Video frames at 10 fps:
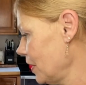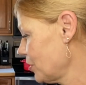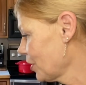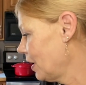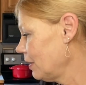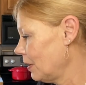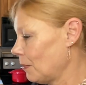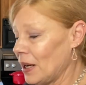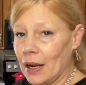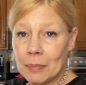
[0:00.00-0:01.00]
that you're cutting
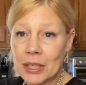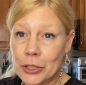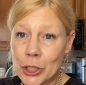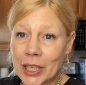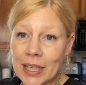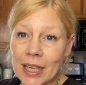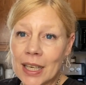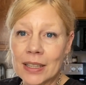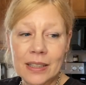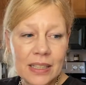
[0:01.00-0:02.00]
away. I'm going to try to
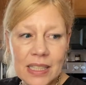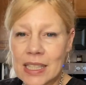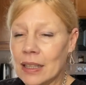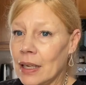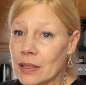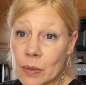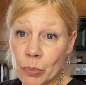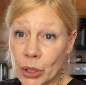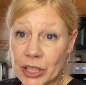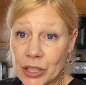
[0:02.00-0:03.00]
cut it into like some
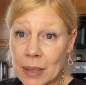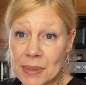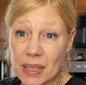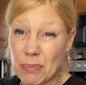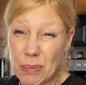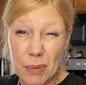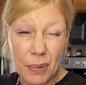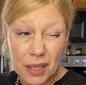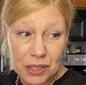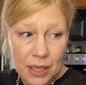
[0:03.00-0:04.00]
pretty shapes, like maybe
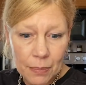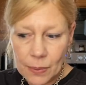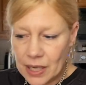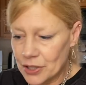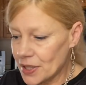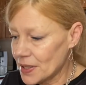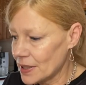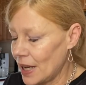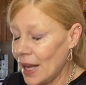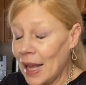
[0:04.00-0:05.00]
pie shape wedges,
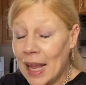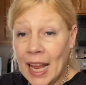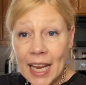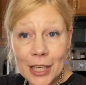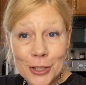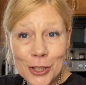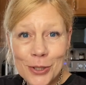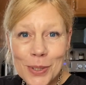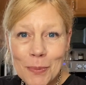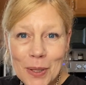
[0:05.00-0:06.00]
and share
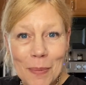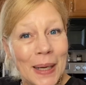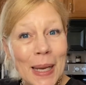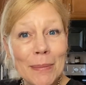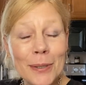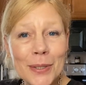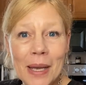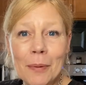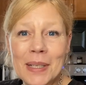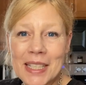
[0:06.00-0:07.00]
some with my neighbors.
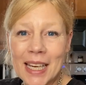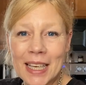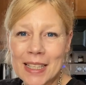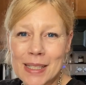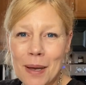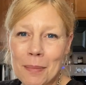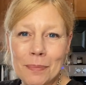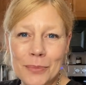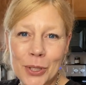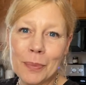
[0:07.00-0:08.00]
I'll be taking
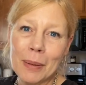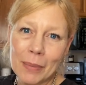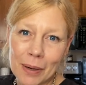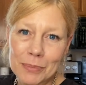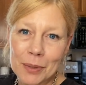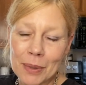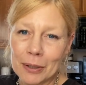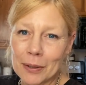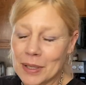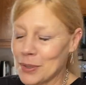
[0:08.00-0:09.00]
some to my mom
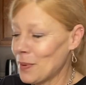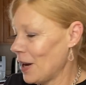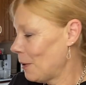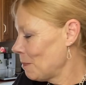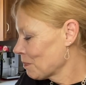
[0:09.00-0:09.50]
tomorrow as well.